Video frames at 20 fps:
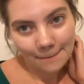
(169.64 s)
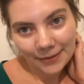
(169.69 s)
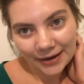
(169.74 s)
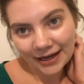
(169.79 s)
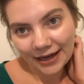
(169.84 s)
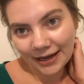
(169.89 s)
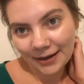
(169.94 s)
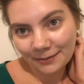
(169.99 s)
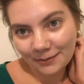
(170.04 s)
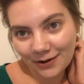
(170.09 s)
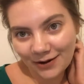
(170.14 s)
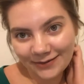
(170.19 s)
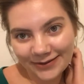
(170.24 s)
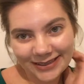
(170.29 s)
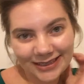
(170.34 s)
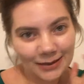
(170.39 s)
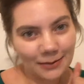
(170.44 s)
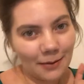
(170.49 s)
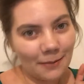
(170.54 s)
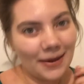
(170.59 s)
But
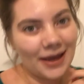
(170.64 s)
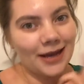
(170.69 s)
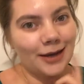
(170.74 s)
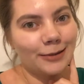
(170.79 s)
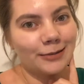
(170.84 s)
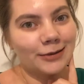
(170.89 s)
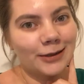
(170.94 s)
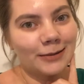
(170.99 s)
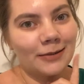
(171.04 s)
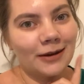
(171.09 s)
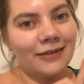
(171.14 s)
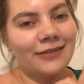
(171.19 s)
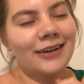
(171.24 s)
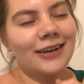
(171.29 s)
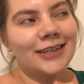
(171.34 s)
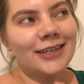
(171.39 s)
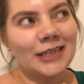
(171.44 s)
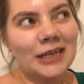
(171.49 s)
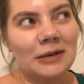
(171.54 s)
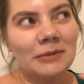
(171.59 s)
obviously my makeup's come off
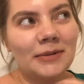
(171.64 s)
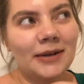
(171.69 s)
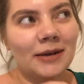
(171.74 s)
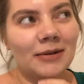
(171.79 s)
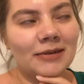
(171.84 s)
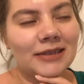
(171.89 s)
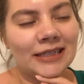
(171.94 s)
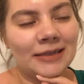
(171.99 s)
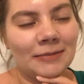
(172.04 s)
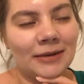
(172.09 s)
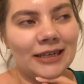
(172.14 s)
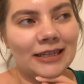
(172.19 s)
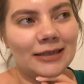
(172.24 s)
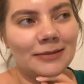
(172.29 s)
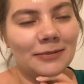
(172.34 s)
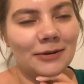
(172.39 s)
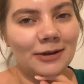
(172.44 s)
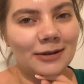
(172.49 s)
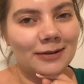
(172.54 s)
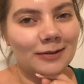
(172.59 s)
now, so you'll be able to see my
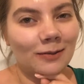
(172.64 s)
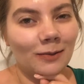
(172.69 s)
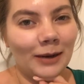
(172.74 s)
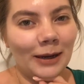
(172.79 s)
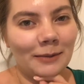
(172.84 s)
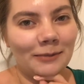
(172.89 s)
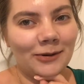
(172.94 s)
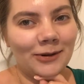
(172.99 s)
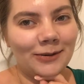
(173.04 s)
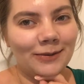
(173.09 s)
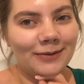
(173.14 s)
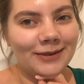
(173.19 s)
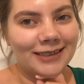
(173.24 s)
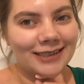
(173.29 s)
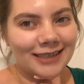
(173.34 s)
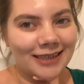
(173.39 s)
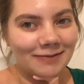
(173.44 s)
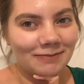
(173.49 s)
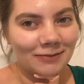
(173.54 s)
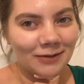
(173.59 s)
spots way more,
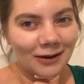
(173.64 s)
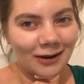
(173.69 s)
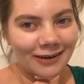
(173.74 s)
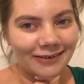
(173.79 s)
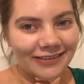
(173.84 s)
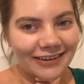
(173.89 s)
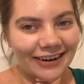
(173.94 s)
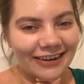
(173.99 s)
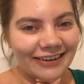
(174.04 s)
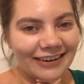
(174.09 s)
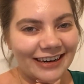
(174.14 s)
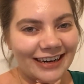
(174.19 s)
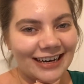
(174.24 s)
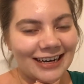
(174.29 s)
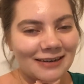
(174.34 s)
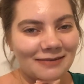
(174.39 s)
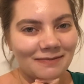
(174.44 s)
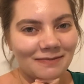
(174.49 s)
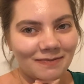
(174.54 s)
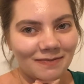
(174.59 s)
which I'm not very
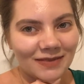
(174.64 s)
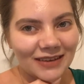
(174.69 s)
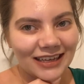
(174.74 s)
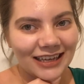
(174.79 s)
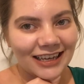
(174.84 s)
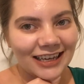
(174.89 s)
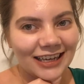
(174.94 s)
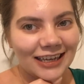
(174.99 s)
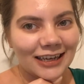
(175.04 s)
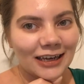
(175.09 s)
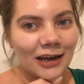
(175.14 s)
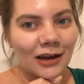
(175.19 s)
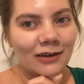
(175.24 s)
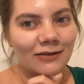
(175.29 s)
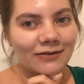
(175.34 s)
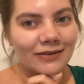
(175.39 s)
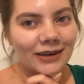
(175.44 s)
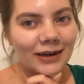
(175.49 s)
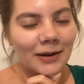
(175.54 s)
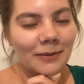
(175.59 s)

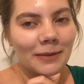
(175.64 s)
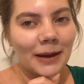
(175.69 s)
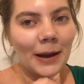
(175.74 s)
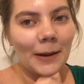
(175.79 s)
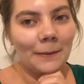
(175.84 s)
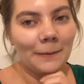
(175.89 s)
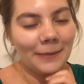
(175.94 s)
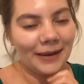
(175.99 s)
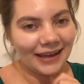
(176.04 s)
confident about.